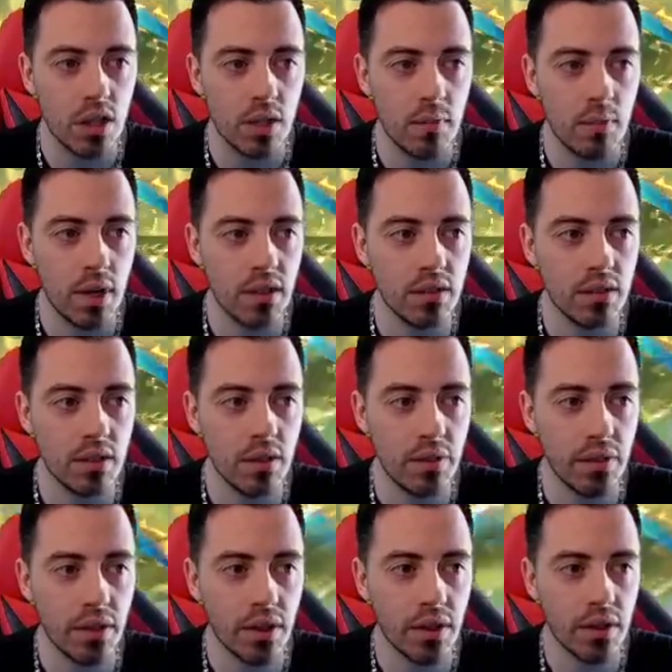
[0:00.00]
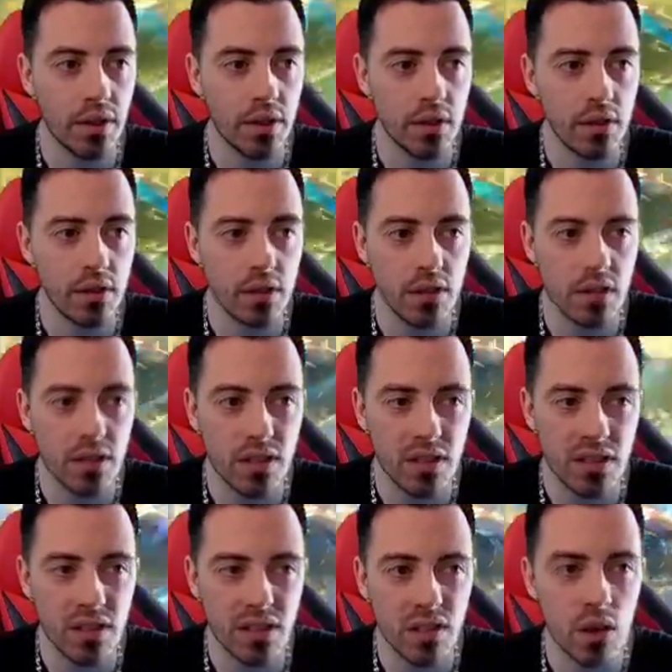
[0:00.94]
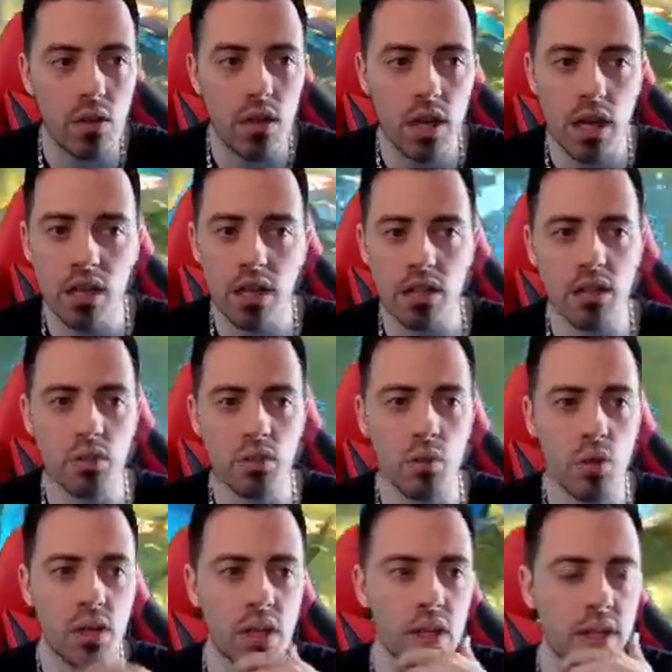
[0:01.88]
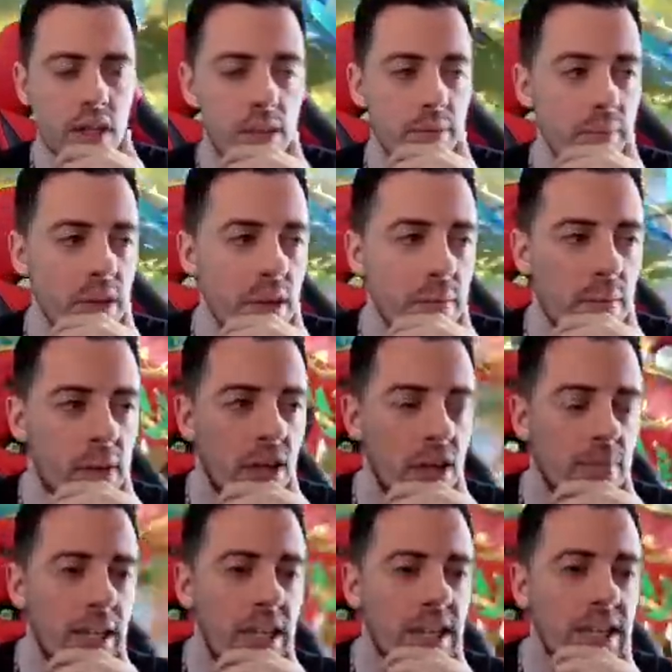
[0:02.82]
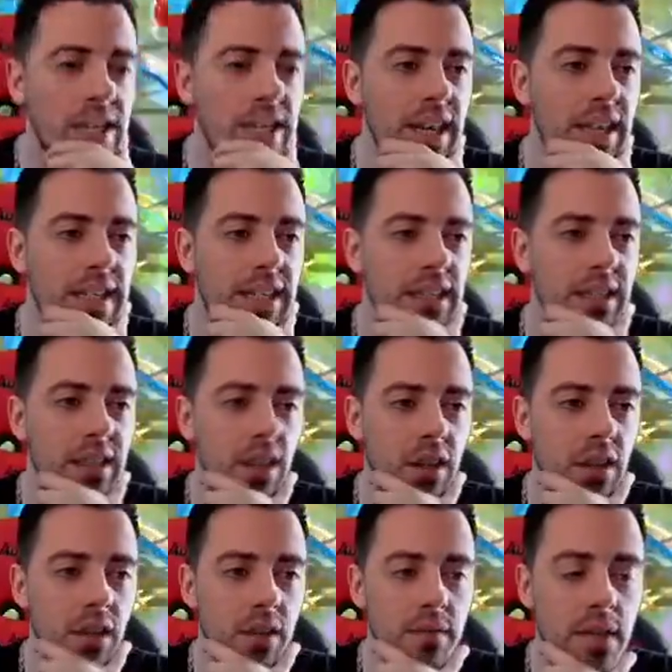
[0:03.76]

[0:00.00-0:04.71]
But I don't think... So Okay, it's working, yeah. Because my Nita deals a lot of